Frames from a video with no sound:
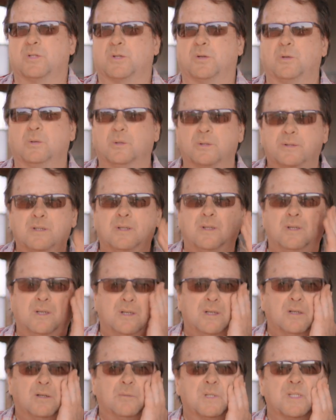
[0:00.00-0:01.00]
old,
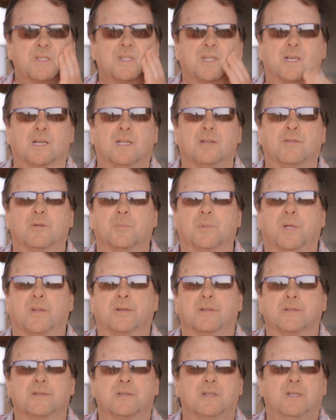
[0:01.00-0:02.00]
once they leave their
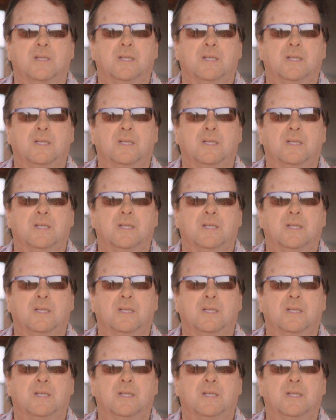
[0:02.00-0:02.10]
mothers.